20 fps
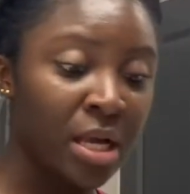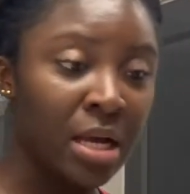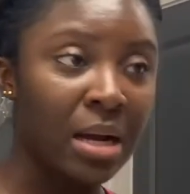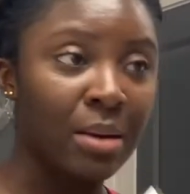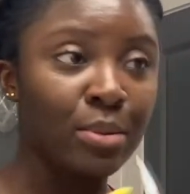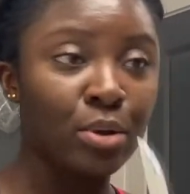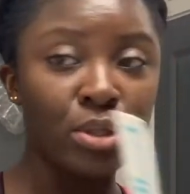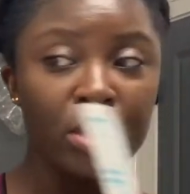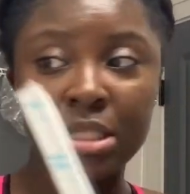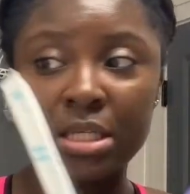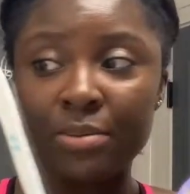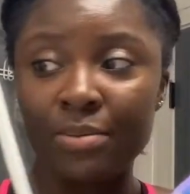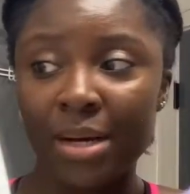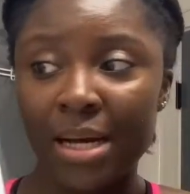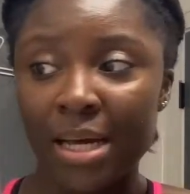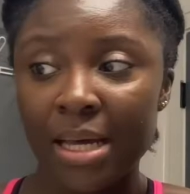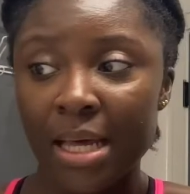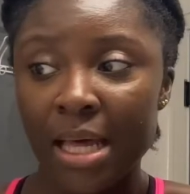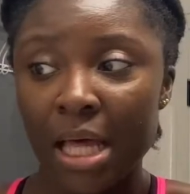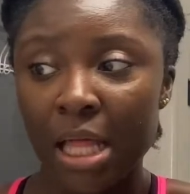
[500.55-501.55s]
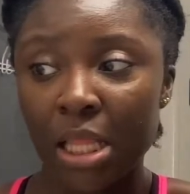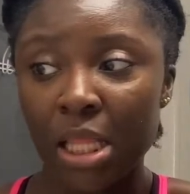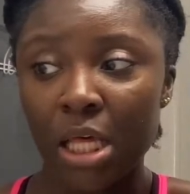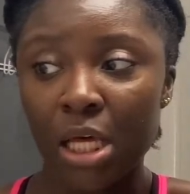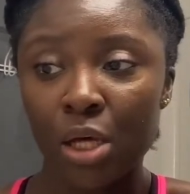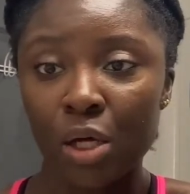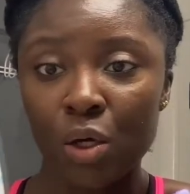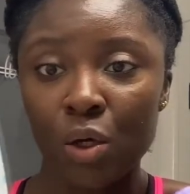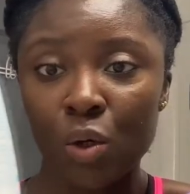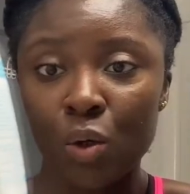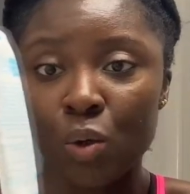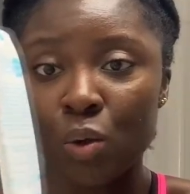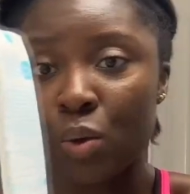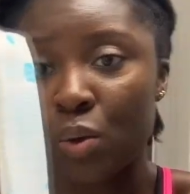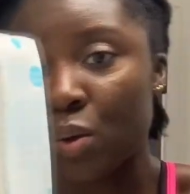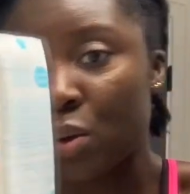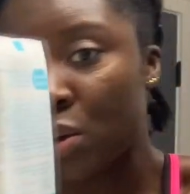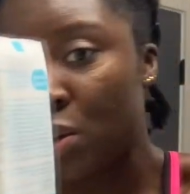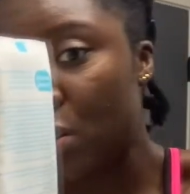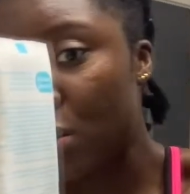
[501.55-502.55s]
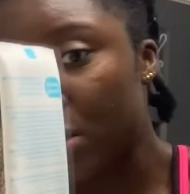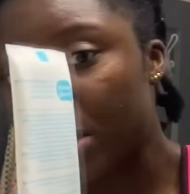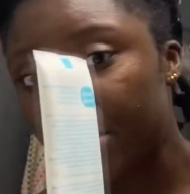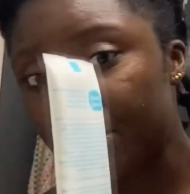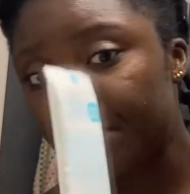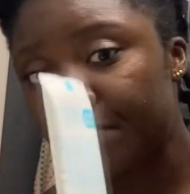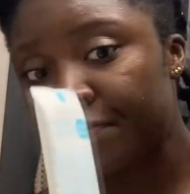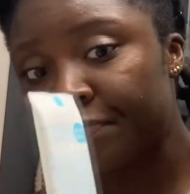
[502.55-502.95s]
I'm using my Hello.